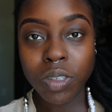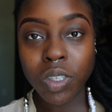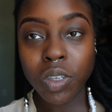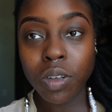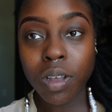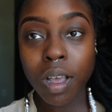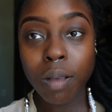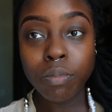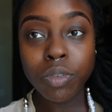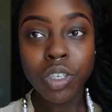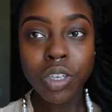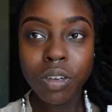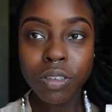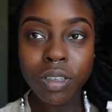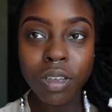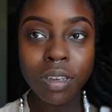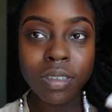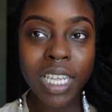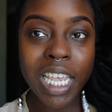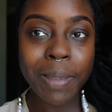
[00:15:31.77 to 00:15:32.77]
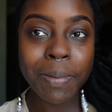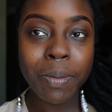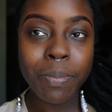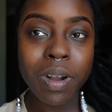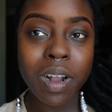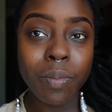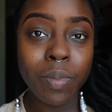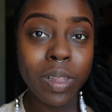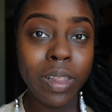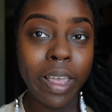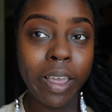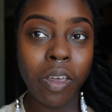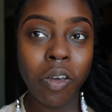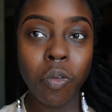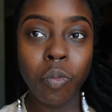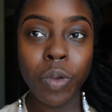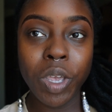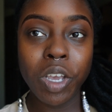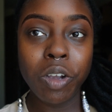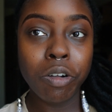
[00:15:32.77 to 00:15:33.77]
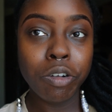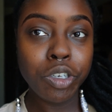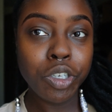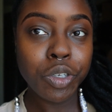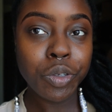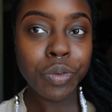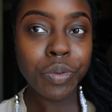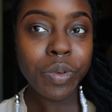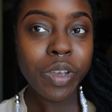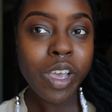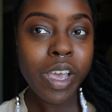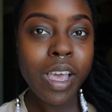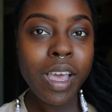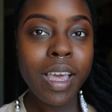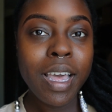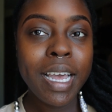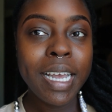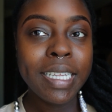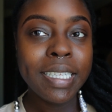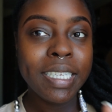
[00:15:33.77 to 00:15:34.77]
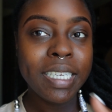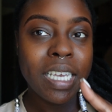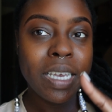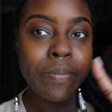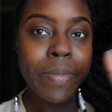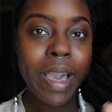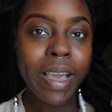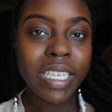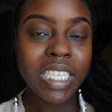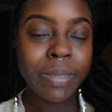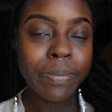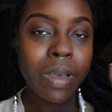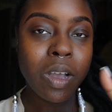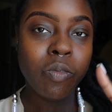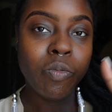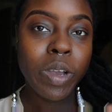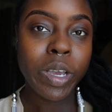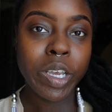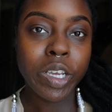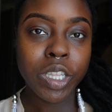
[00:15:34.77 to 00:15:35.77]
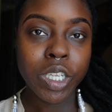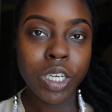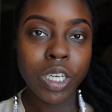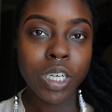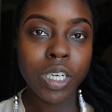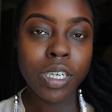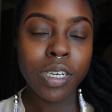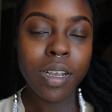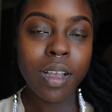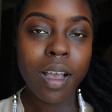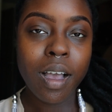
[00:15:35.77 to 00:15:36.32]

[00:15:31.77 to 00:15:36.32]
So I'm sure it's gonna take me probably like a week or two to get back to my regular